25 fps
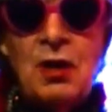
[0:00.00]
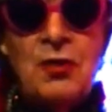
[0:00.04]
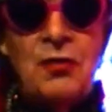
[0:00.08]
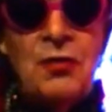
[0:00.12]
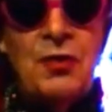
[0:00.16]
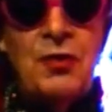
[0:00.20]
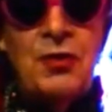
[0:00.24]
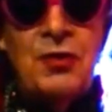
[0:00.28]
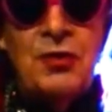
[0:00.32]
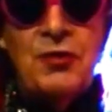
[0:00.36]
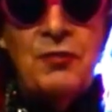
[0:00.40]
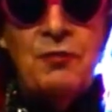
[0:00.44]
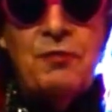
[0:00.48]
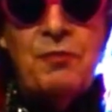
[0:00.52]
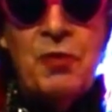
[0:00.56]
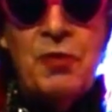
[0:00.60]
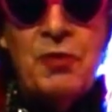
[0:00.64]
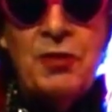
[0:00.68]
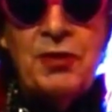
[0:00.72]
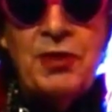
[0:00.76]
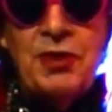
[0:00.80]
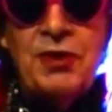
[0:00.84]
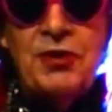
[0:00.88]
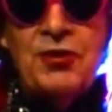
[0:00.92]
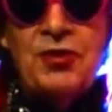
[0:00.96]
that his
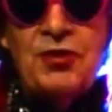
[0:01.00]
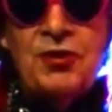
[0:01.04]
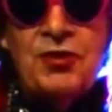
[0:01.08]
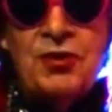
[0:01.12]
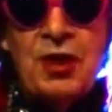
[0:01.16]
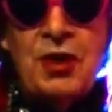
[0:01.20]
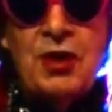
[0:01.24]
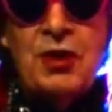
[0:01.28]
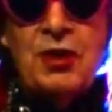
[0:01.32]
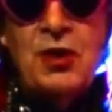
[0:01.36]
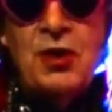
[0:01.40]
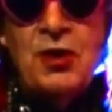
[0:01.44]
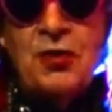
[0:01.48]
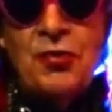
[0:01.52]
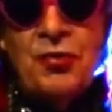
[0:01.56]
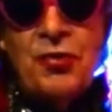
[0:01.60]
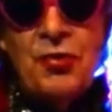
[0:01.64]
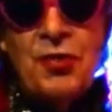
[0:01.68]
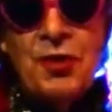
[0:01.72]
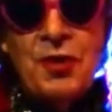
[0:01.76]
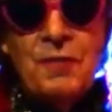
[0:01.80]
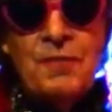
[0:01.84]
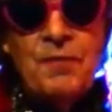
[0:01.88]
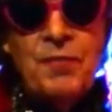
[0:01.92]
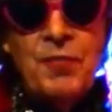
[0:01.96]
body stinketh.
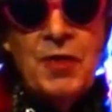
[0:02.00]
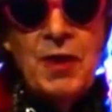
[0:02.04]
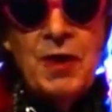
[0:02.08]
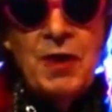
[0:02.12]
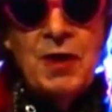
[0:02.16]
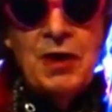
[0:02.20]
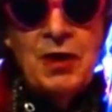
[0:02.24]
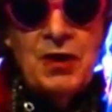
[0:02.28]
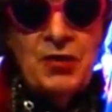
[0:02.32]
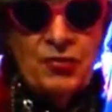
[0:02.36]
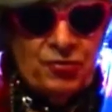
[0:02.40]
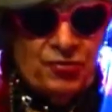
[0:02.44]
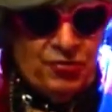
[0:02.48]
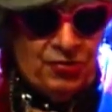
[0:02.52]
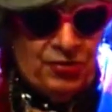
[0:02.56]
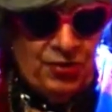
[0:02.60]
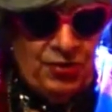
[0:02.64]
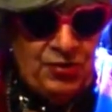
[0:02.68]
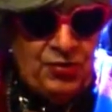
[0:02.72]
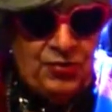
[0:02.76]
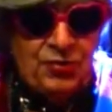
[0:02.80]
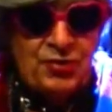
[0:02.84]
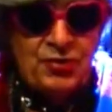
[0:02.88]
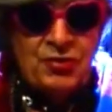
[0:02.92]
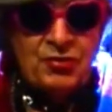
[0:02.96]
His
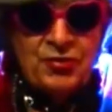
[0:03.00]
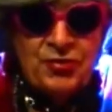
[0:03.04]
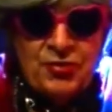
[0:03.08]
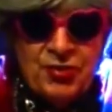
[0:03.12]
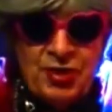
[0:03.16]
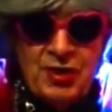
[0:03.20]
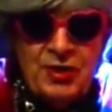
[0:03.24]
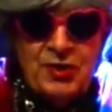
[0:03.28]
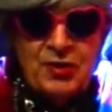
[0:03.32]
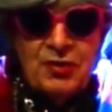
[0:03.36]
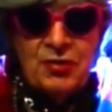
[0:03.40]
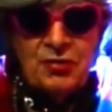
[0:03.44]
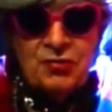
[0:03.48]
sister said to